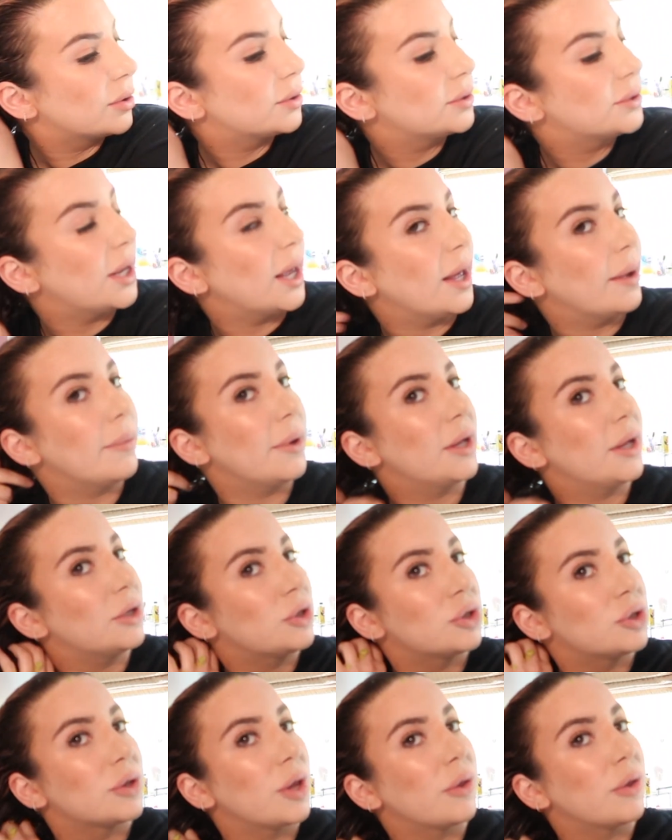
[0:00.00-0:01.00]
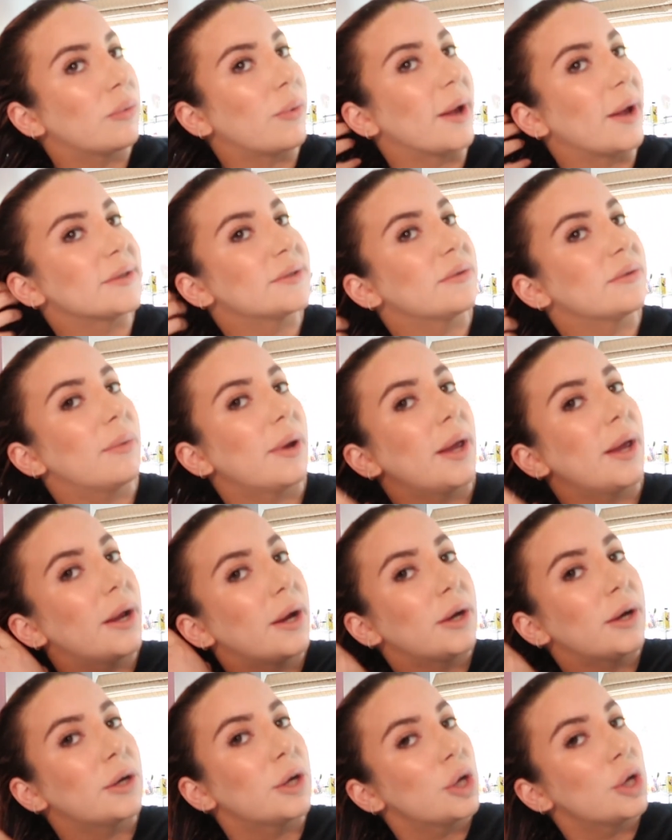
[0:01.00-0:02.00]
damaged than the rest of my
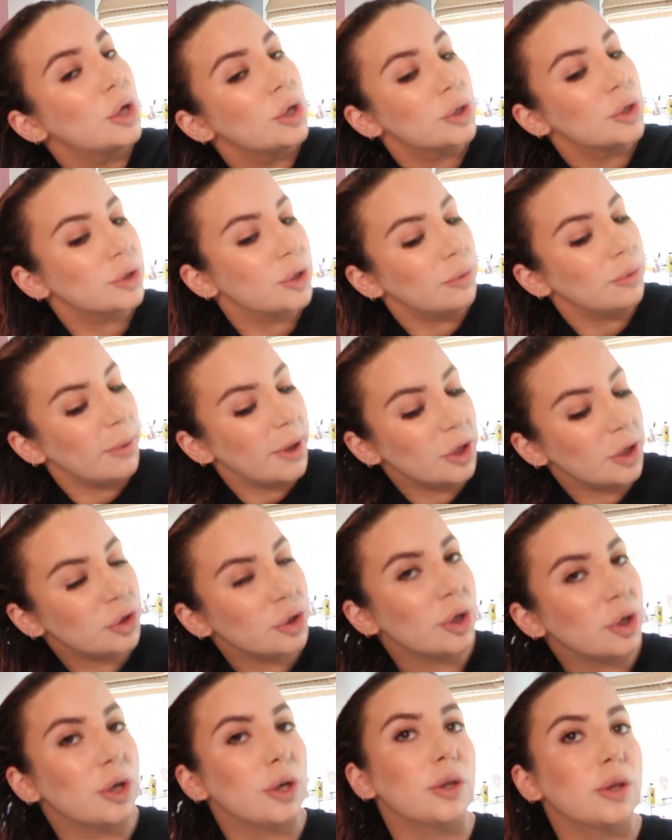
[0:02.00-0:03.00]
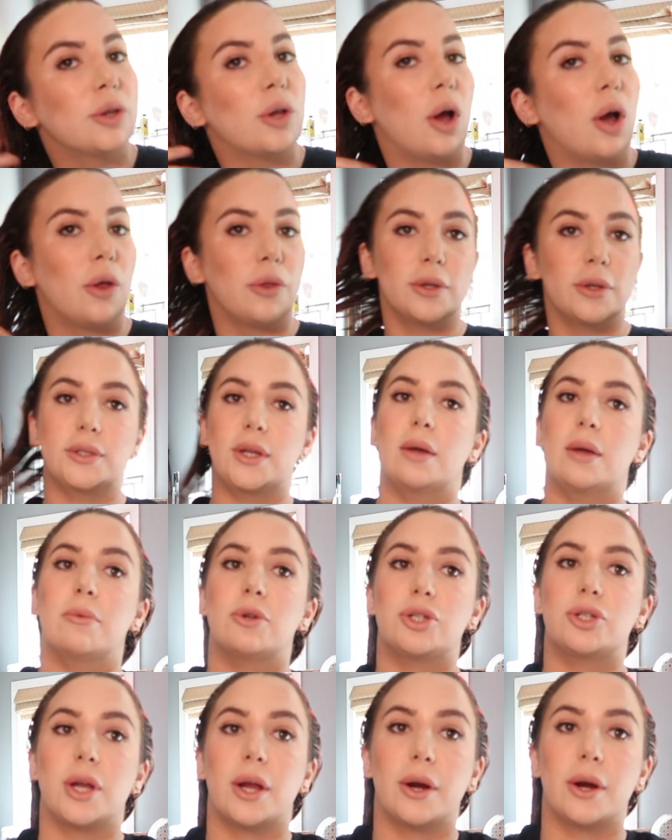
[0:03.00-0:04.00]
hair. So make sure on the
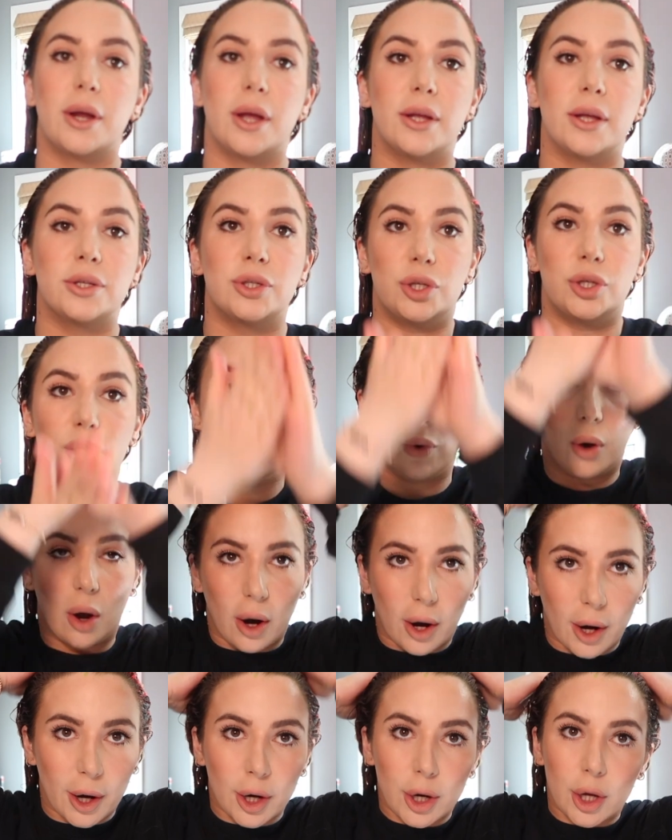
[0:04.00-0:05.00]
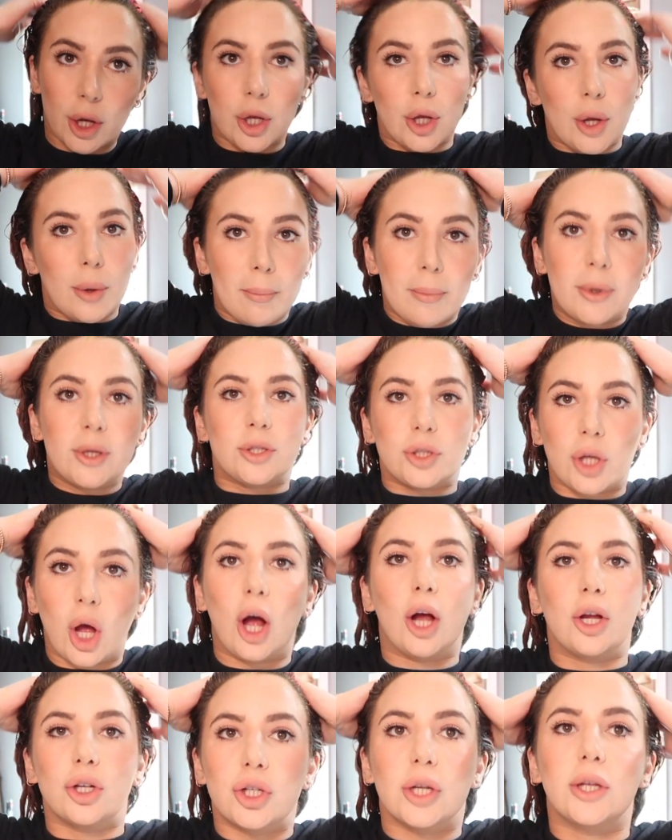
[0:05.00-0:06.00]
damaged areas you are
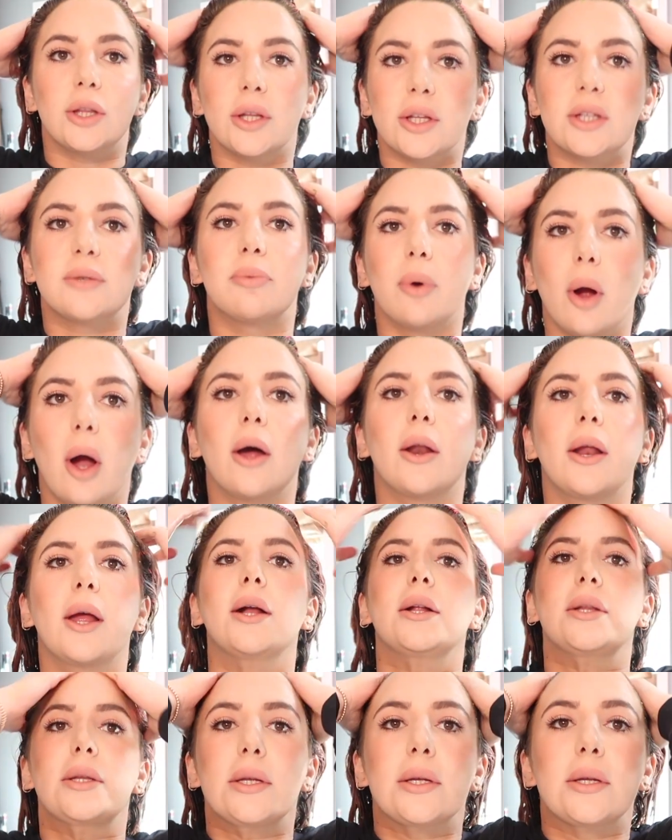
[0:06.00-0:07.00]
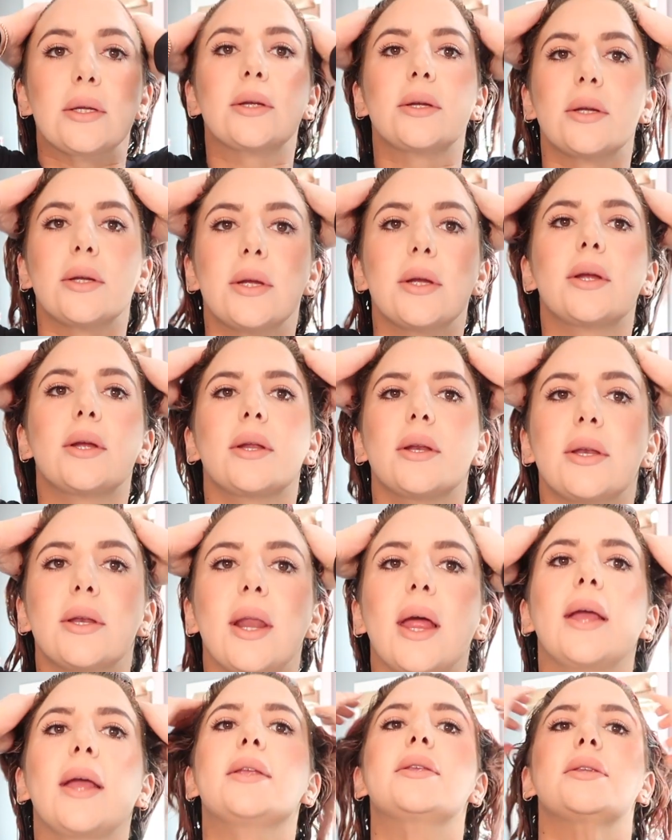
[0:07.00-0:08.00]
massaging this product
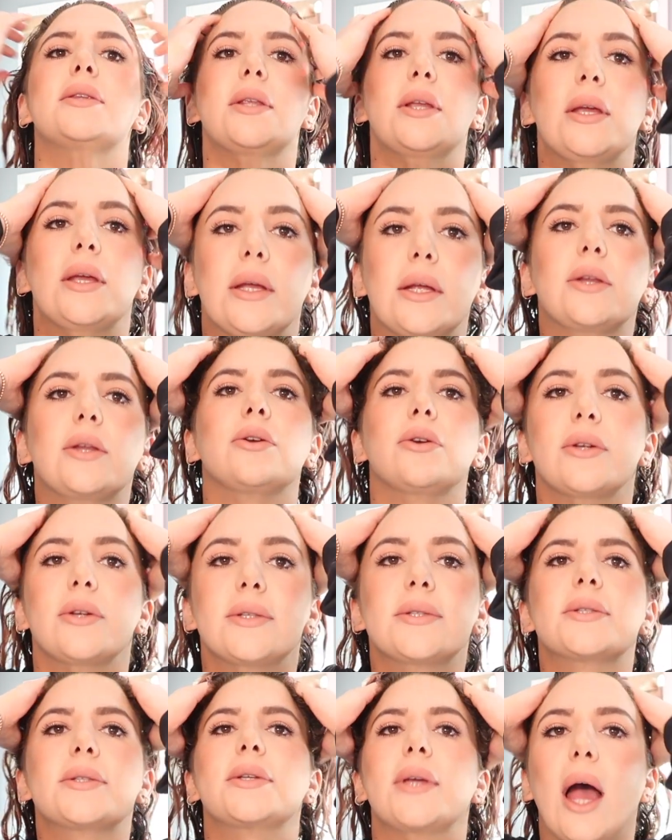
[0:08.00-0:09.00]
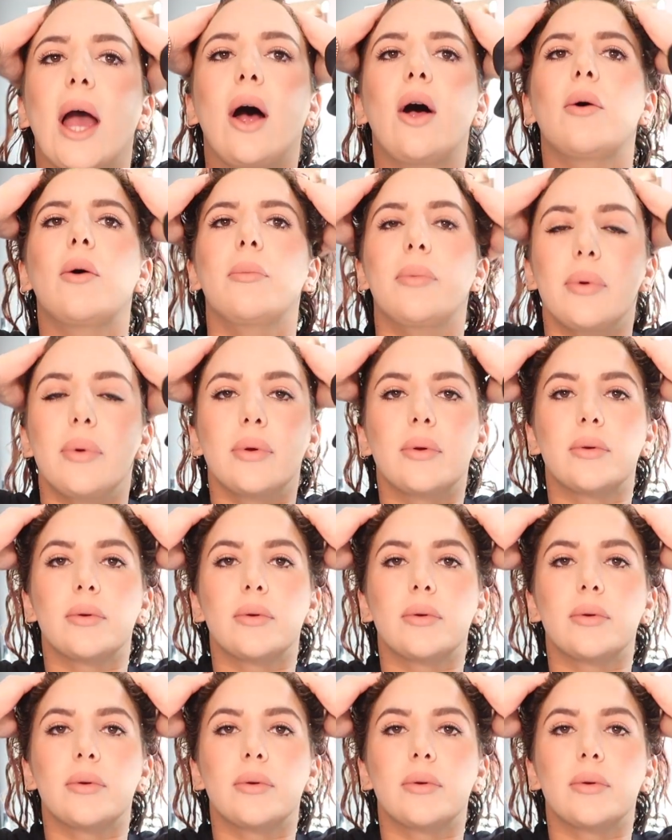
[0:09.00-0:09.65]
nicely in your scalp.